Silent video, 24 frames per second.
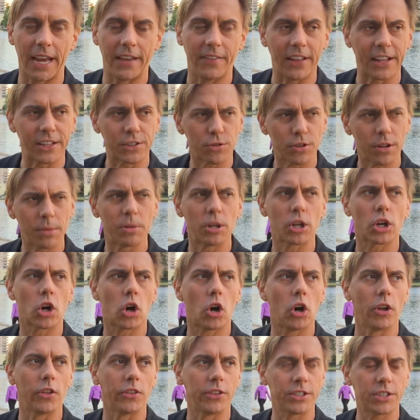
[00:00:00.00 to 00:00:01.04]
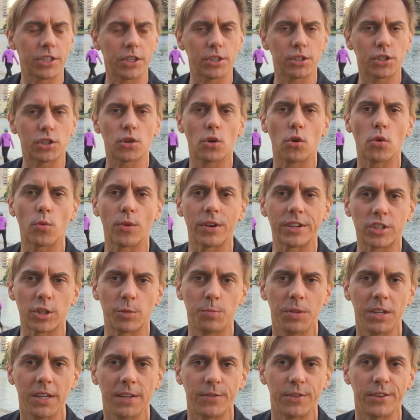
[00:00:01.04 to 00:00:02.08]
And that's what I'm going to call it. This is the soul
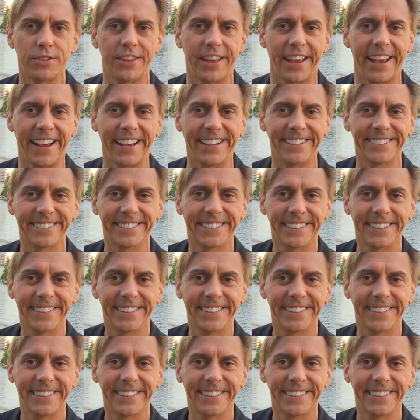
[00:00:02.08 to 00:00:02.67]
recipe of the day.